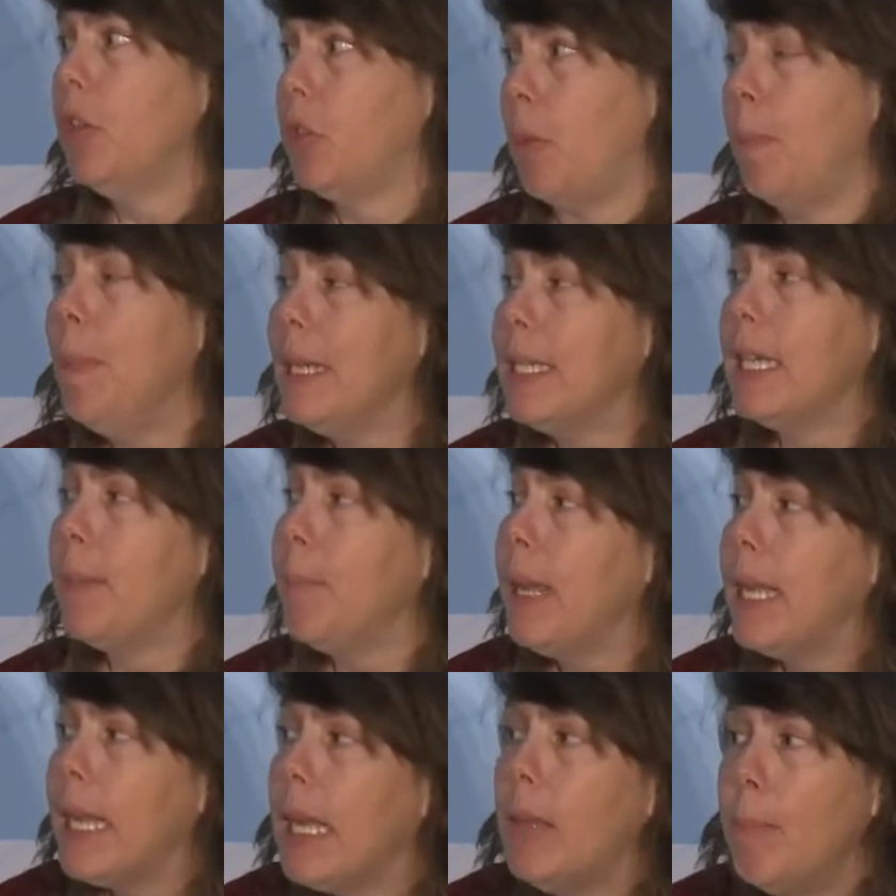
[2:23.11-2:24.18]
So missing
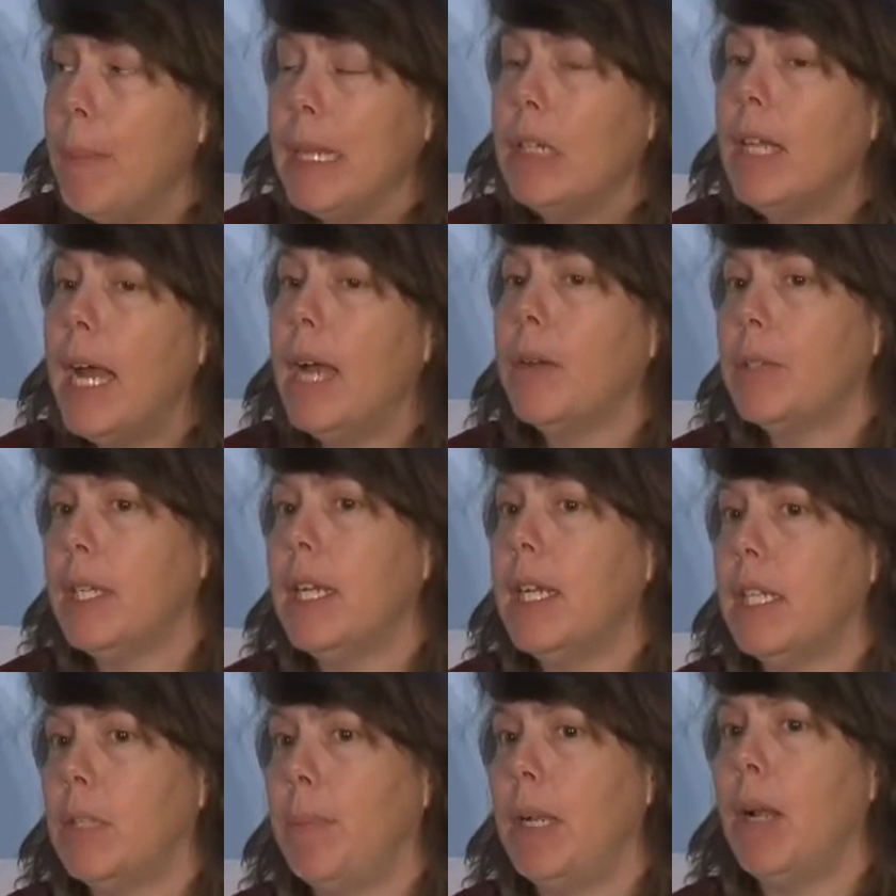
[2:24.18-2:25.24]
middle housing
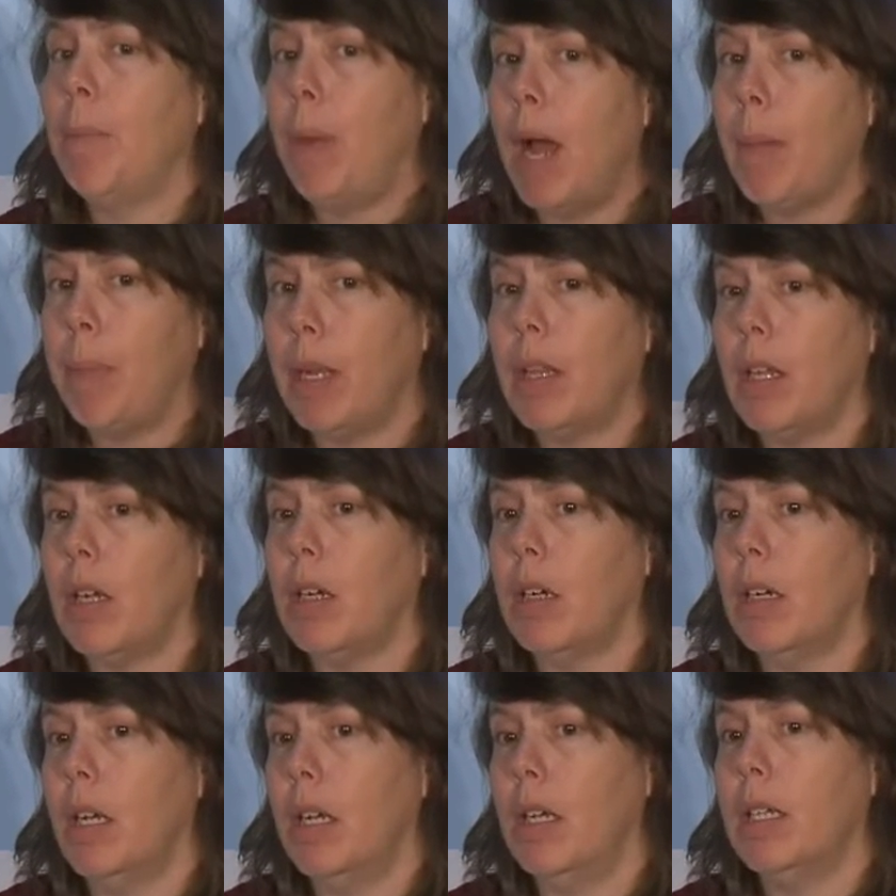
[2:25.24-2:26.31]
has been a
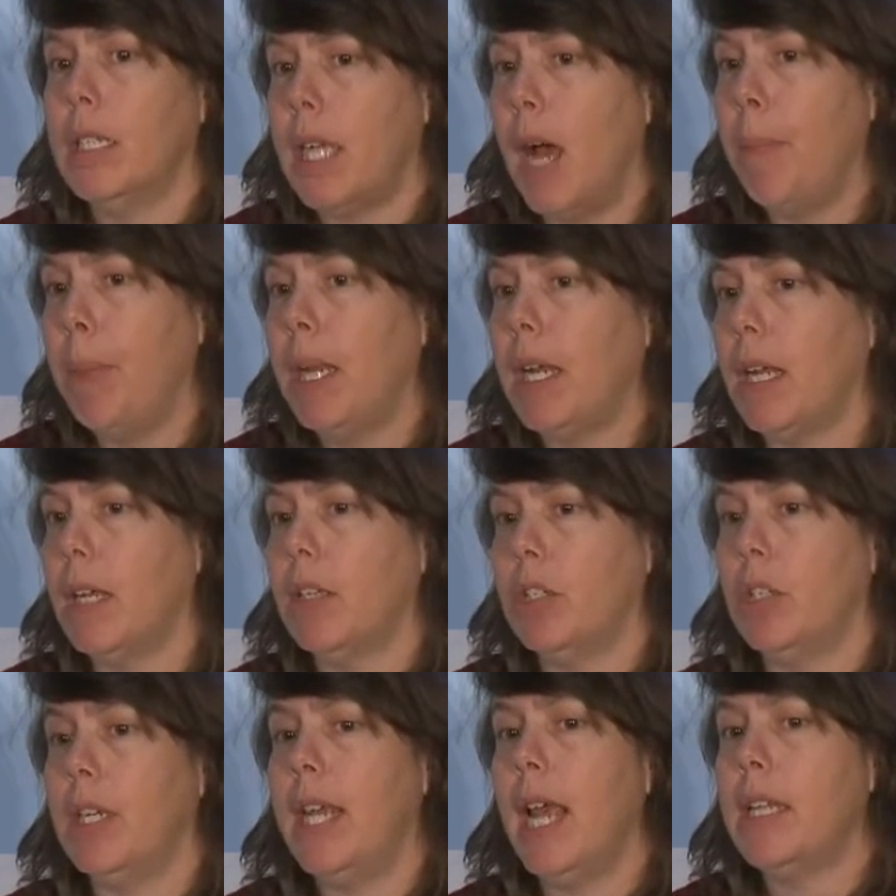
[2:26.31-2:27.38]
popular topic
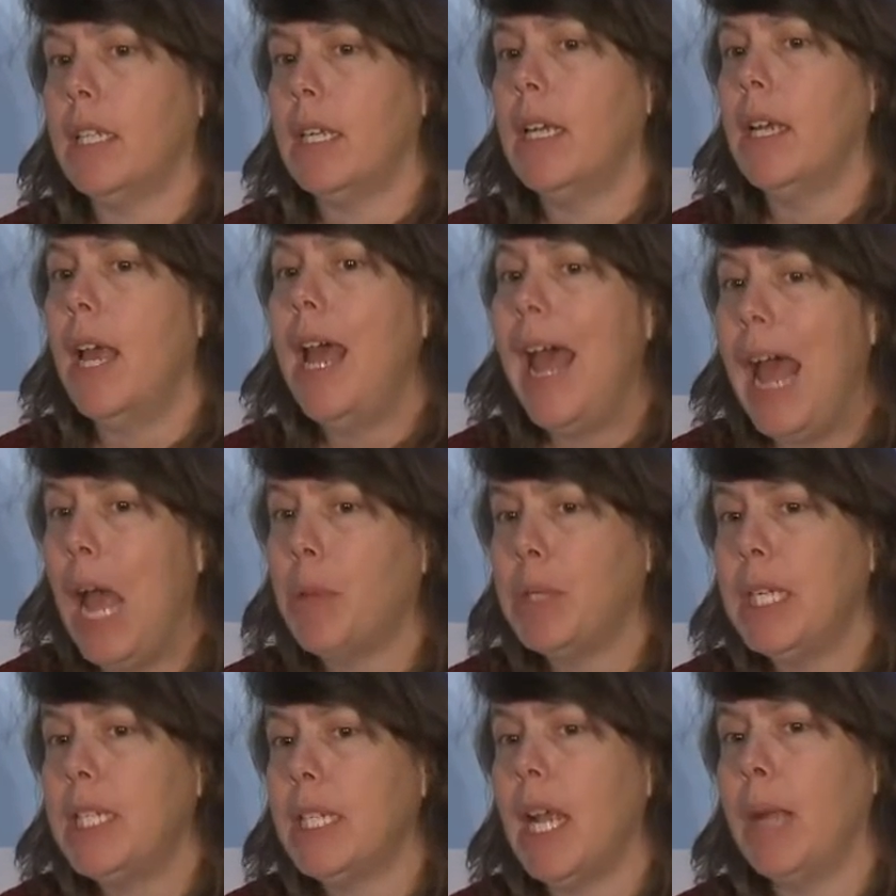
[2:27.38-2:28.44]
to get to
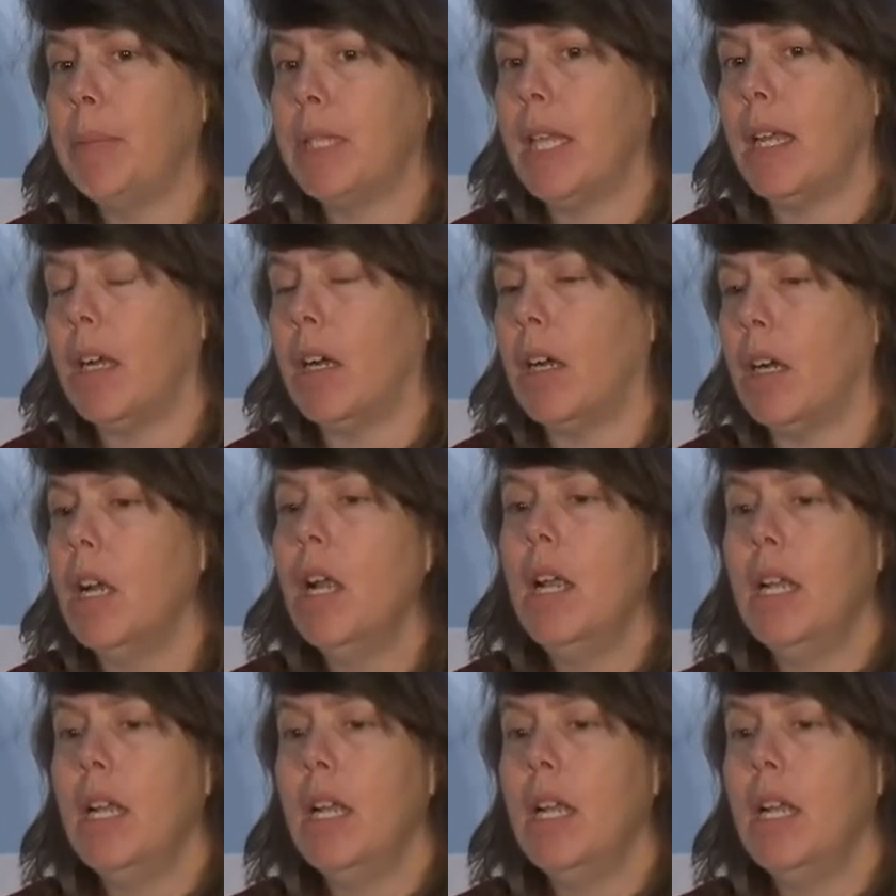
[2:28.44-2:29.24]
housing types that are